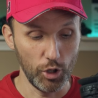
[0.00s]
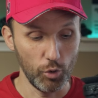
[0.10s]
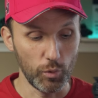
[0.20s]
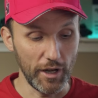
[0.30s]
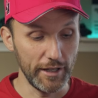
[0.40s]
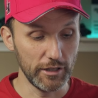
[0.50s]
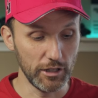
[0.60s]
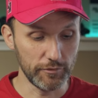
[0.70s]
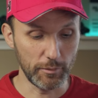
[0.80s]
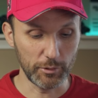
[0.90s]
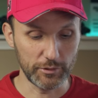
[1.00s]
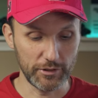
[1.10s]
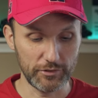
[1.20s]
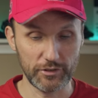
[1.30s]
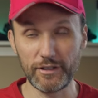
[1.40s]
What I love about
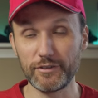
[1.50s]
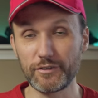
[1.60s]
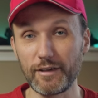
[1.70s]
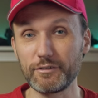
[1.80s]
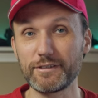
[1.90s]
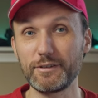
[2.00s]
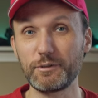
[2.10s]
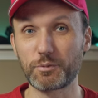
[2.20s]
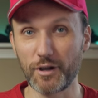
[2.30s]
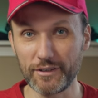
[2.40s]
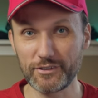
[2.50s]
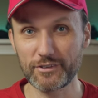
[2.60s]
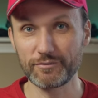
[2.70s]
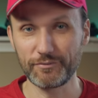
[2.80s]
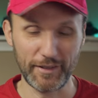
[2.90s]
this is obviously the
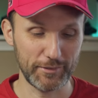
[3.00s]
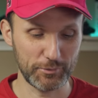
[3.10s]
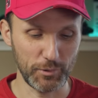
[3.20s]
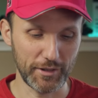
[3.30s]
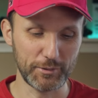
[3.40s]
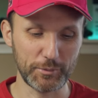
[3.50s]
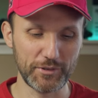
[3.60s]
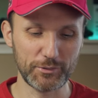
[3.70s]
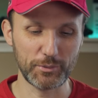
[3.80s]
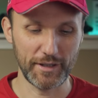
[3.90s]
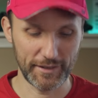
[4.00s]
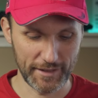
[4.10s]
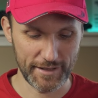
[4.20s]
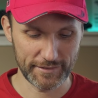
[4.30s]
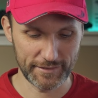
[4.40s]
price. That's one of the reasons why I
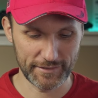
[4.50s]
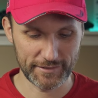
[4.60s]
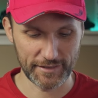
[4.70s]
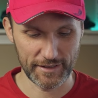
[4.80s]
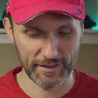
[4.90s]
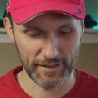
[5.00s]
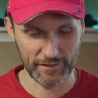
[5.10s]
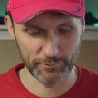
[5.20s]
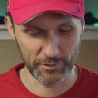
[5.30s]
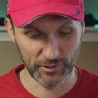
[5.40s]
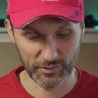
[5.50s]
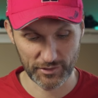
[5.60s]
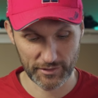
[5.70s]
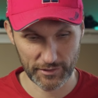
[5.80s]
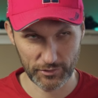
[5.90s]
got this. Uh, I've been
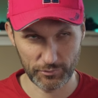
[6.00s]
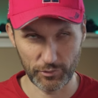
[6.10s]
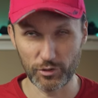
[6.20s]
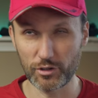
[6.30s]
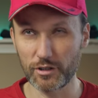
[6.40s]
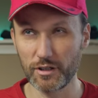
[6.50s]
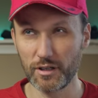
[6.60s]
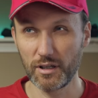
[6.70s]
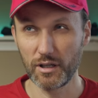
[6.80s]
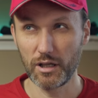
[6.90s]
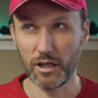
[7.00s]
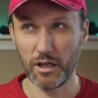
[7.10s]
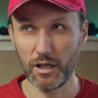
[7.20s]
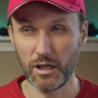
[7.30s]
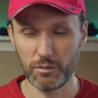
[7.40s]
using this for
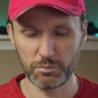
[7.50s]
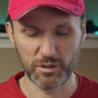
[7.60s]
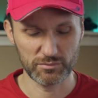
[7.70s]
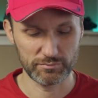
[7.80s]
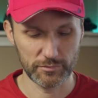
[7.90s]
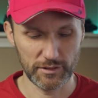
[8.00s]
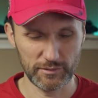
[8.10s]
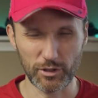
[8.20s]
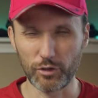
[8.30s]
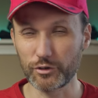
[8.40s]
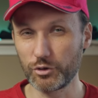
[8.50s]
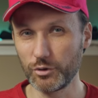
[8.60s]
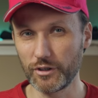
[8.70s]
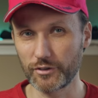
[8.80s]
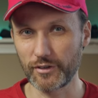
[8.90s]
uh, about uh, over two
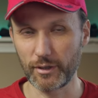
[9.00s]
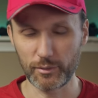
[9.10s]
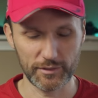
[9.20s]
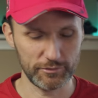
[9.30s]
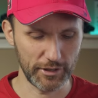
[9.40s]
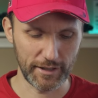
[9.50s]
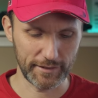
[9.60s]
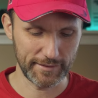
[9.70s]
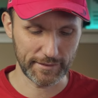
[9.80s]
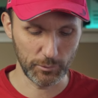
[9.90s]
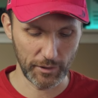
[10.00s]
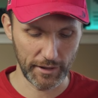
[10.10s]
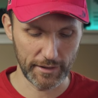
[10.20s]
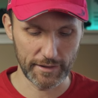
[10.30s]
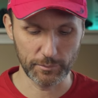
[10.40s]
years now. I forgot exactly when I
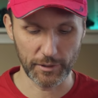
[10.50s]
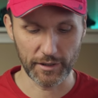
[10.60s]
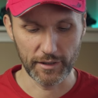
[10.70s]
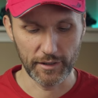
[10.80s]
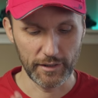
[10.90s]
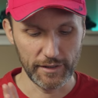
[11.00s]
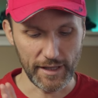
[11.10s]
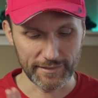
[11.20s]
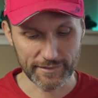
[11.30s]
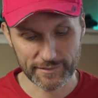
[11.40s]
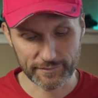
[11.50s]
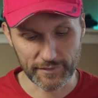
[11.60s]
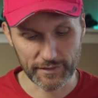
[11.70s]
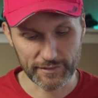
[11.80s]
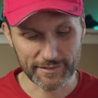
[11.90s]
got it, but yeah, this,
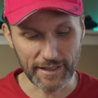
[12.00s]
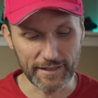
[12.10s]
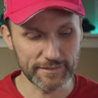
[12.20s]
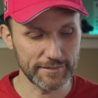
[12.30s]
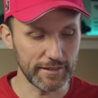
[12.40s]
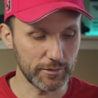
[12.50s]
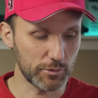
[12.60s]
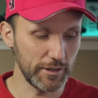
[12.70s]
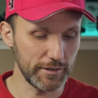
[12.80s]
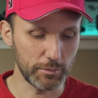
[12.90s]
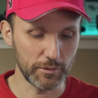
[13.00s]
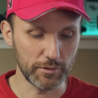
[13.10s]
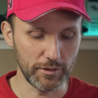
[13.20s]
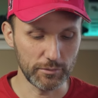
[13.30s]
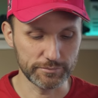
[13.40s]
the the size is not great. About
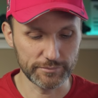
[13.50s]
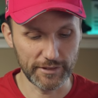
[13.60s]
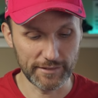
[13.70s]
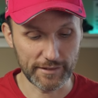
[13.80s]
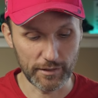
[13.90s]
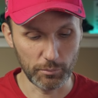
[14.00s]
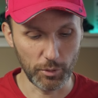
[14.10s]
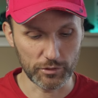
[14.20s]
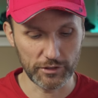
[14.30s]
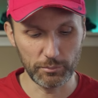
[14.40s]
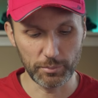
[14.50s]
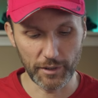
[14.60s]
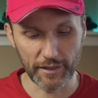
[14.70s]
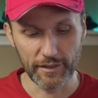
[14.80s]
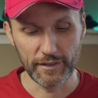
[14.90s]
you know, it is kind of bulky,
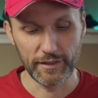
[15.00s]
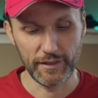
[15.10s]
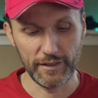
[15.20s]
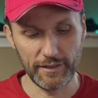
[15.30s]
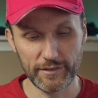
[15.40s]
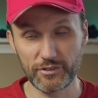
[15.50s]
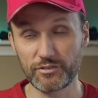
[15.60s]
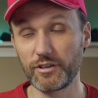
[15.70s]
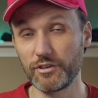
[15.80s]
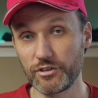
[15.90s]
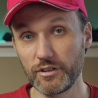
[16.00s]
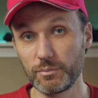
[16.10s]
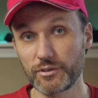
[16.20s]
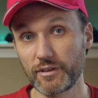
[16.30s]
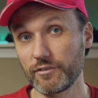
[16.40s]
but it is very
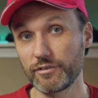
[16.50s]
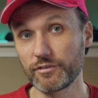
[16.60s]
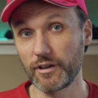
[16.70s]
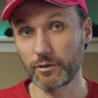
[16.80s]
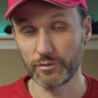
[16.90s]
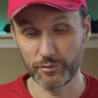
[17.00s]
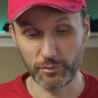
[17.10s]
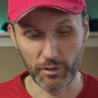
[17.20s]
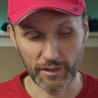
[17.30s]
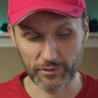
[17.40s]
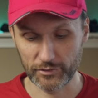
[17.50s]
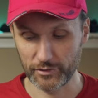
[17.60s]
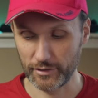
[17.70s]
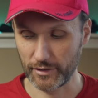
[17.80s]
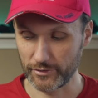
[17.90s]
cheap, 750 bucks.
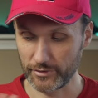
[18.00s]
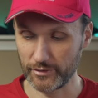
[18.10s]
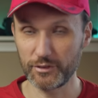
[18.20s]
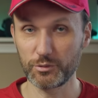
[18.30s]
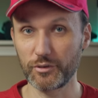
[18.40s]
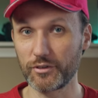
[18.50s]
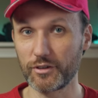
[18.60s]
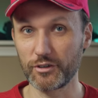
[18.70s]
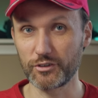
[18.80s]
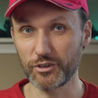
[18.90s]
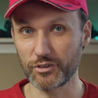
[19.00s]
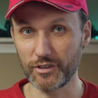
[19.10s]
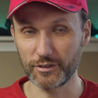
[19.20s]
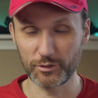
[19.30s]
Like I said, these ones are just under